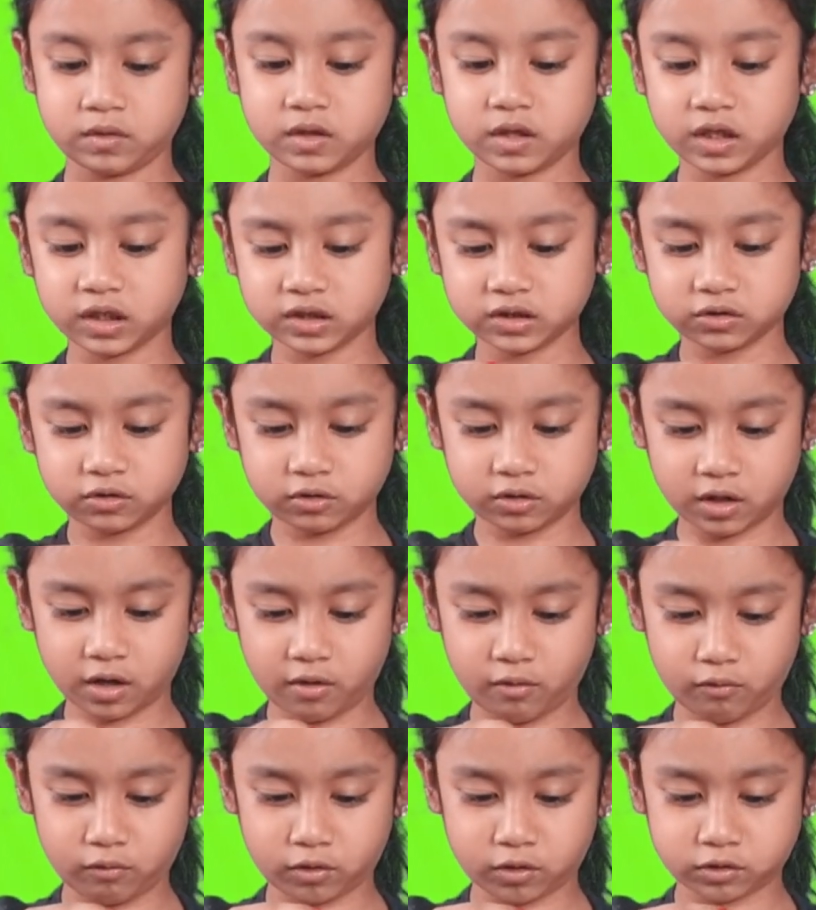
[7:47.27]
That's all
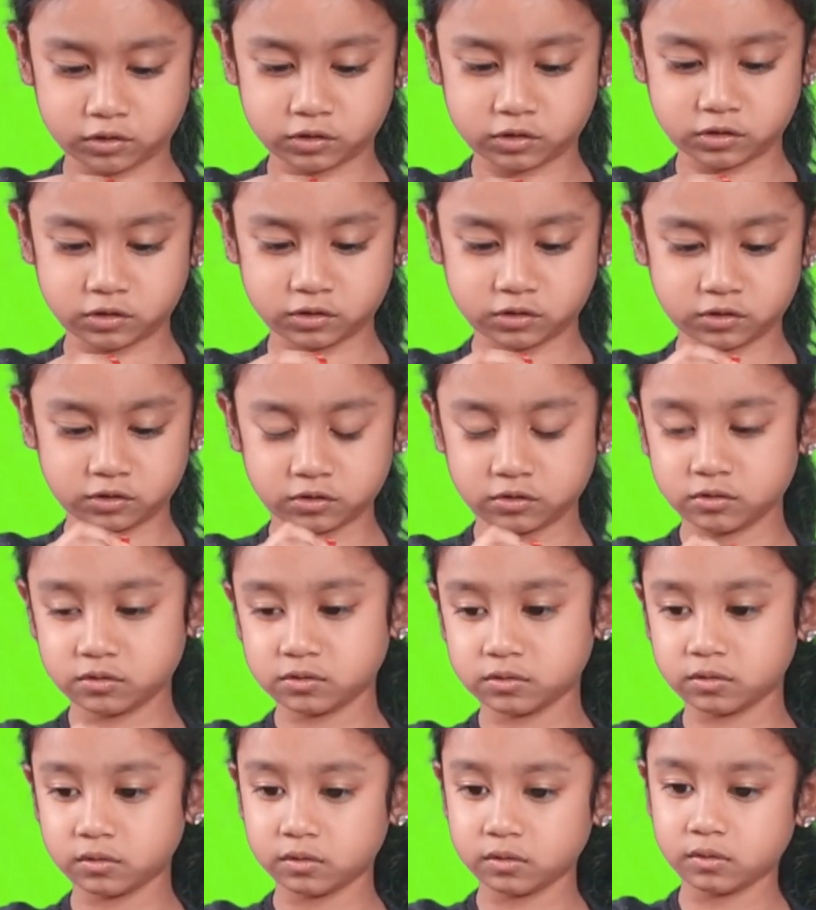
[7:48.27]
I want.
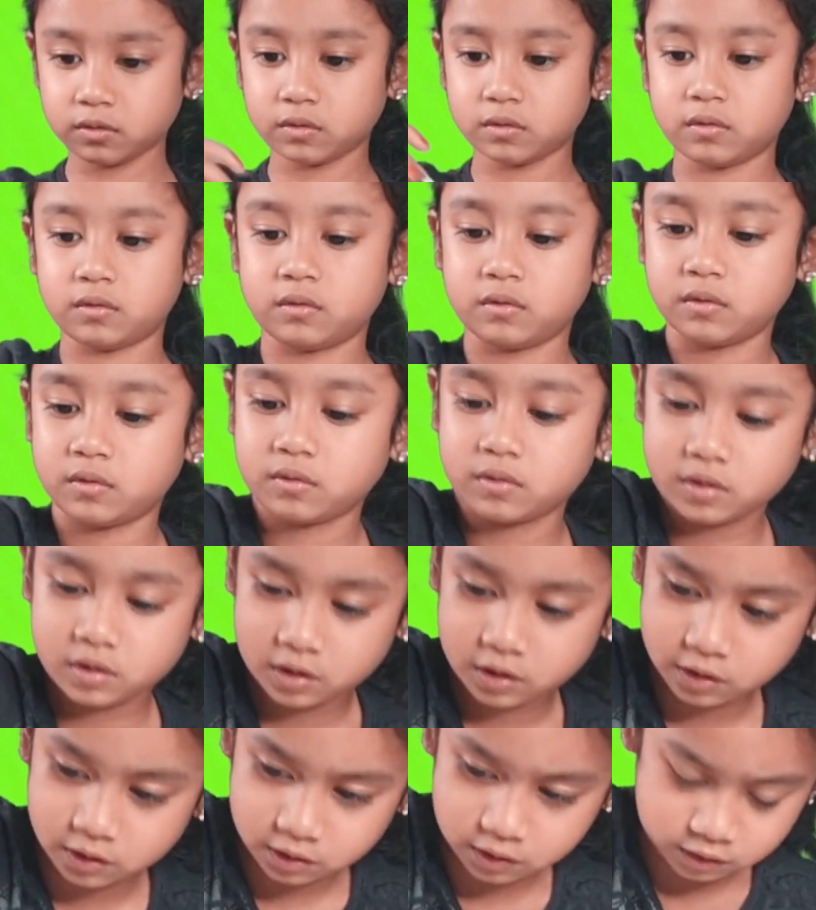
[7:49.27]

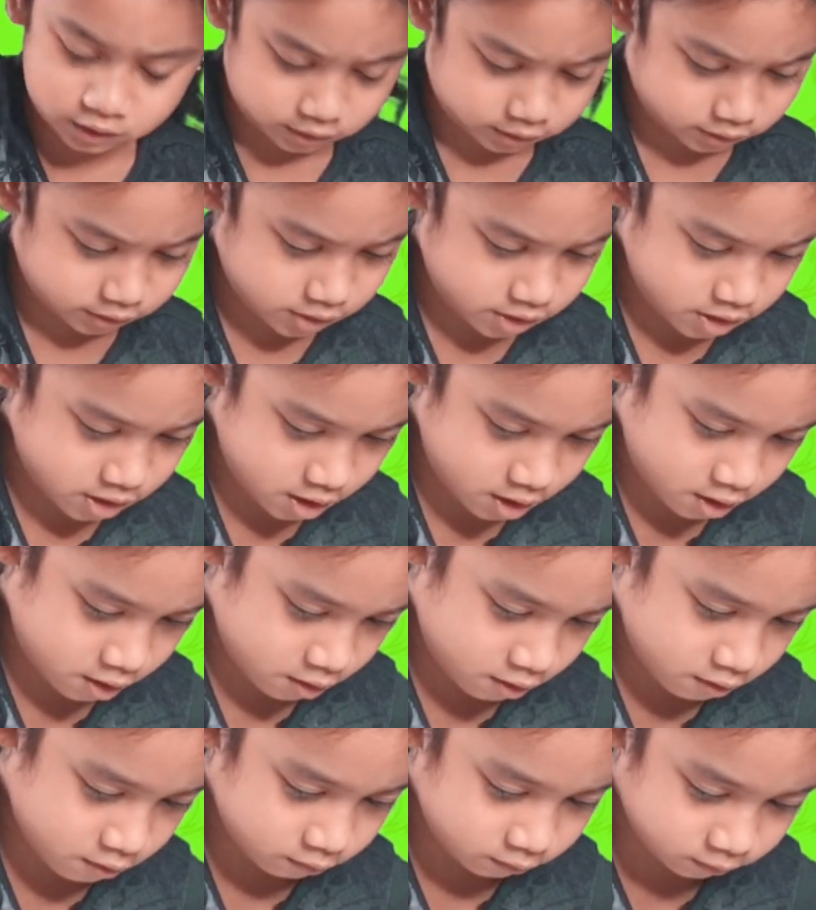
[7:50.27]
Okay,
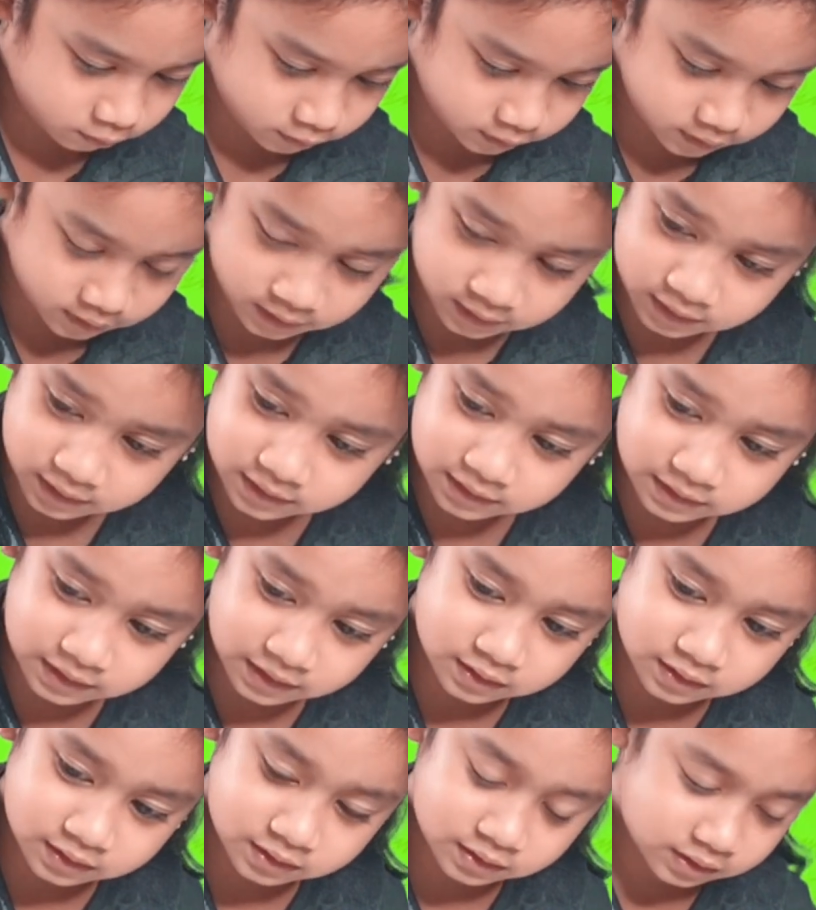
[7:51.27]
now with
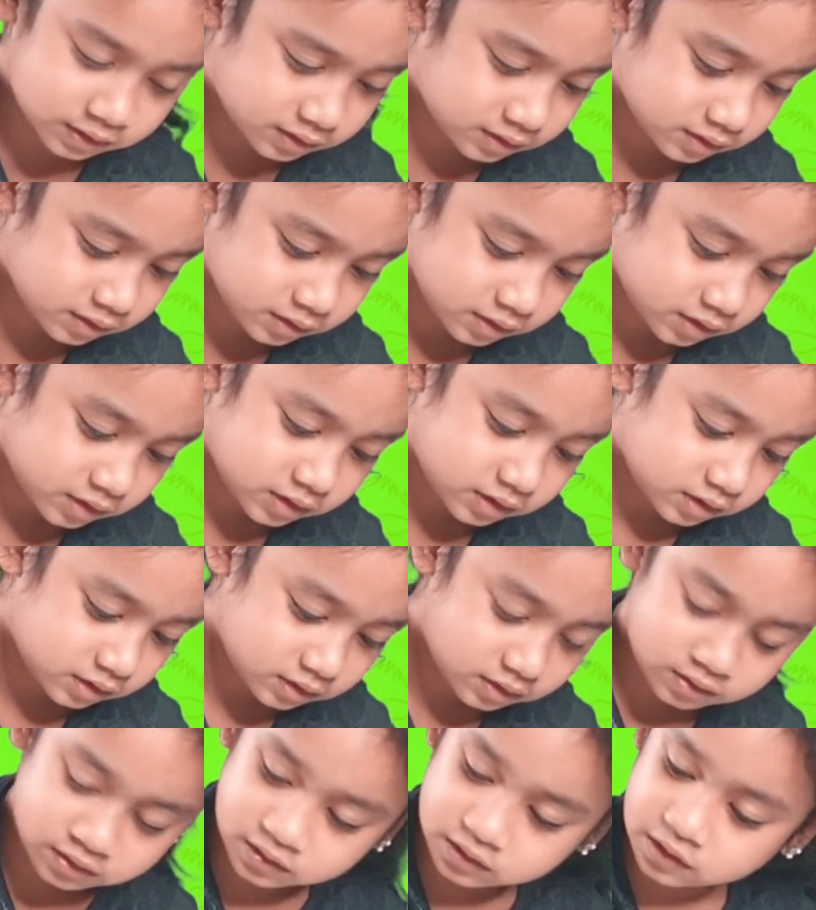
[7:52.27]
this,
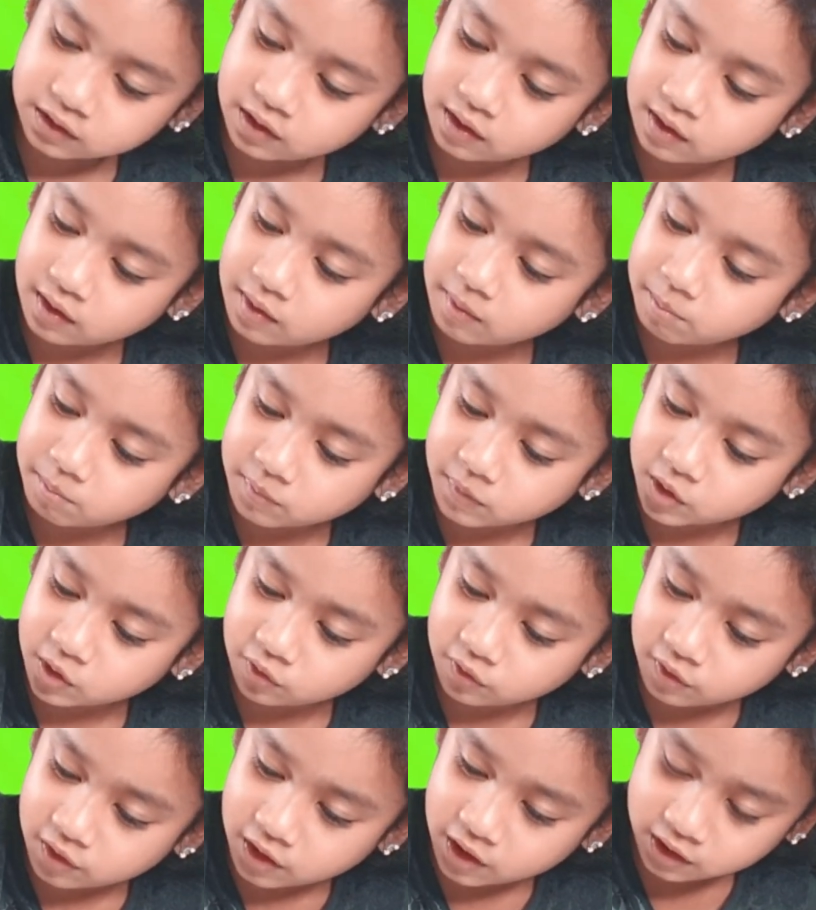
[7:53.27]
some
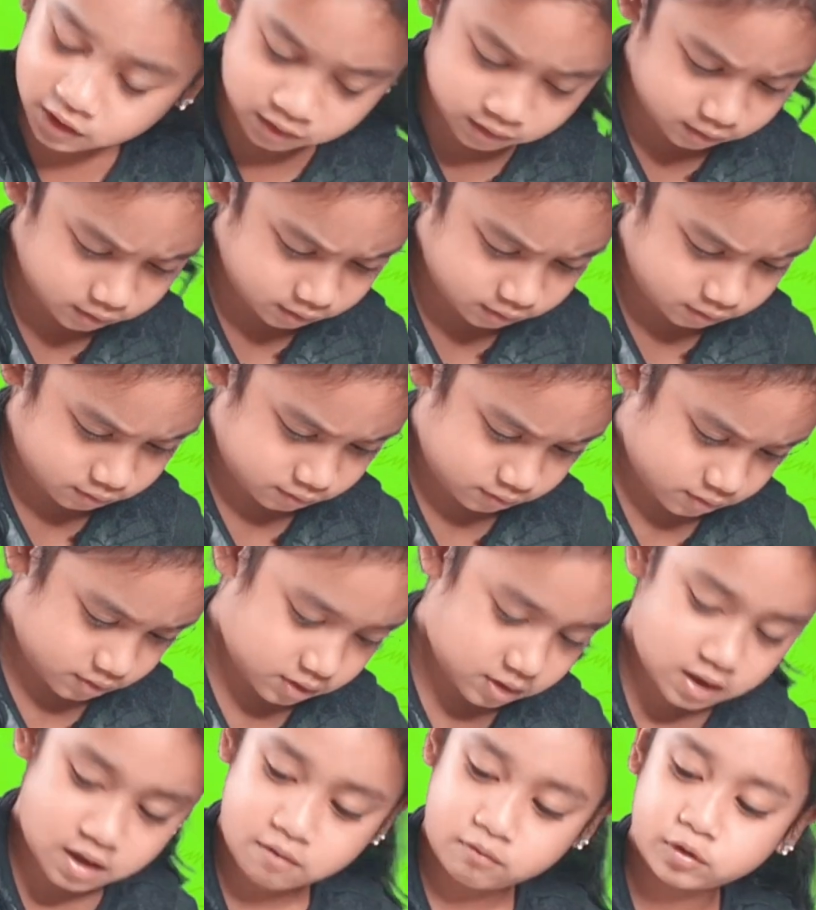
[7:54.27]
red.
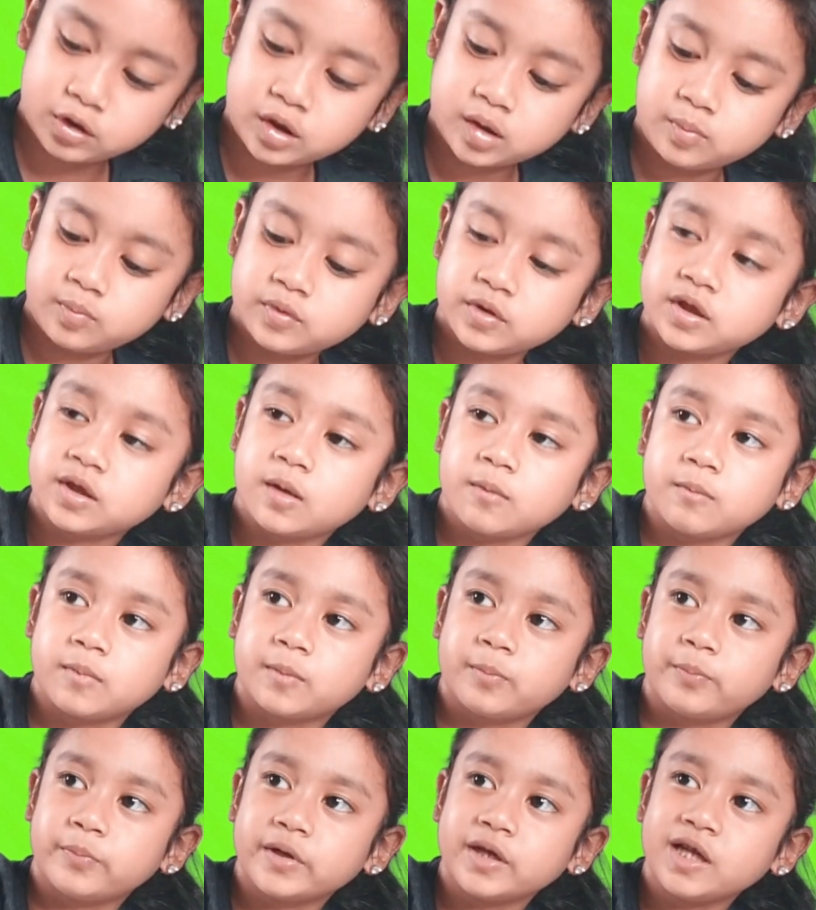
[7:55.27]
I want to put some
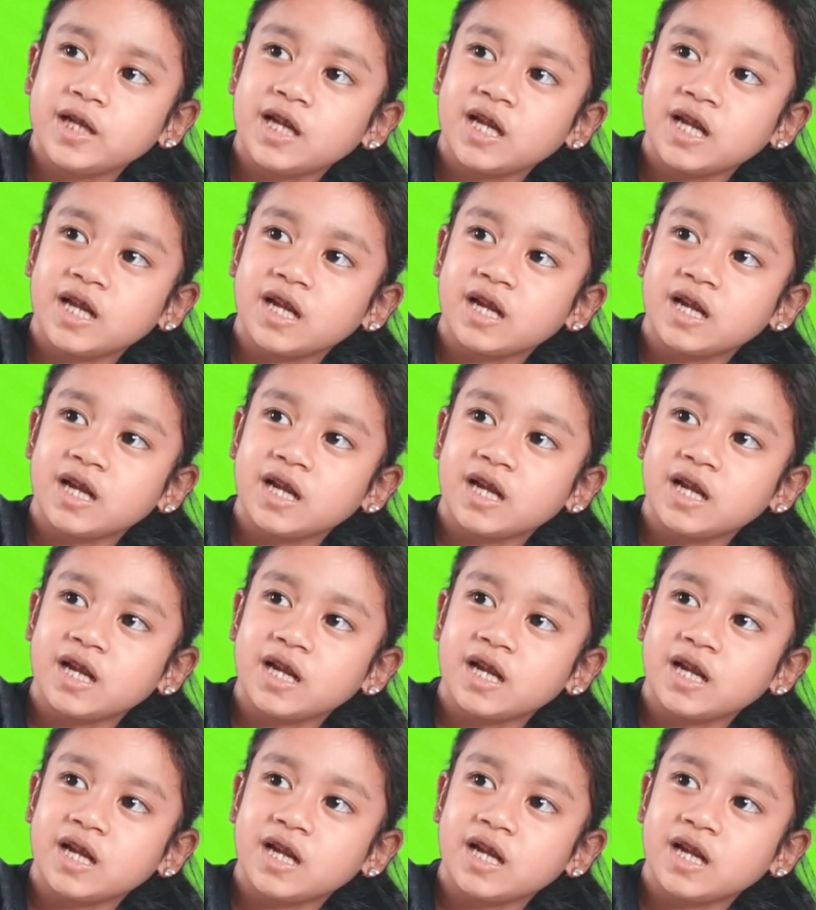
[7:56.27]
purple.